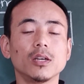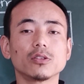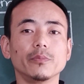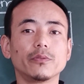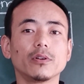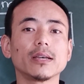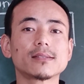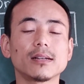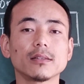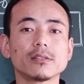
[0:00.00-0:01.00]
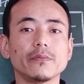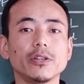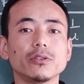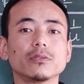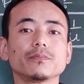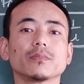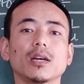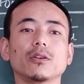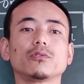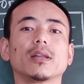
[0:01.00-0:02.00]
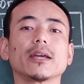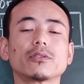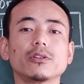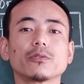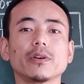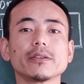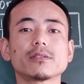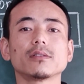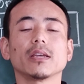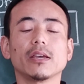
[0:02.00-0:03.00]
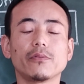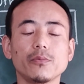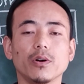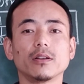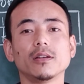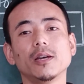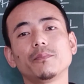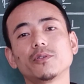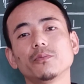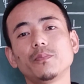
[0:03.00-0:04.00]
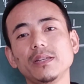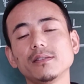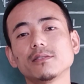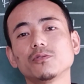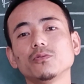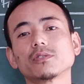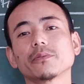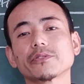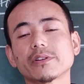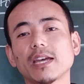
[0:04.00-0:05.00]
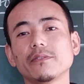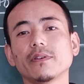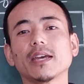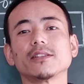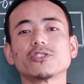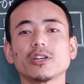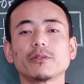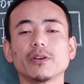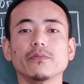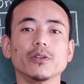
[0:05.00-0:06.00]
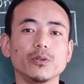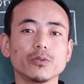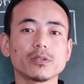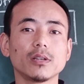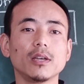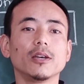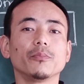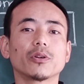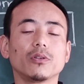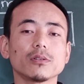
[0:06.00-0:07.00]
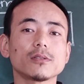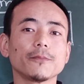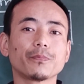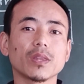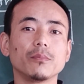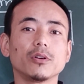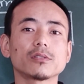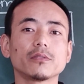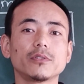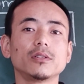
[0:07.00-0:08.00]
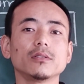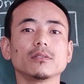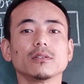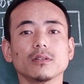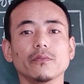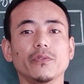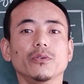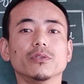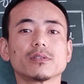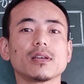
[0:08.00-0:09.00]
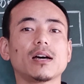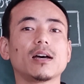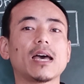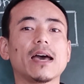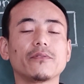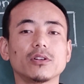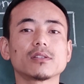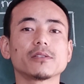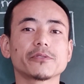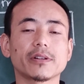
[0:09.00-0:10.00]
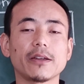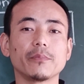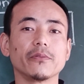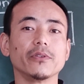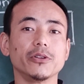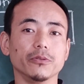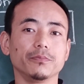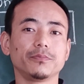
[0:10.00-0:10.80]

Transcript: So before I start this video, I would like to request everyone to please do subscribe and share my videos, because most of the viewers have not subscribed my video.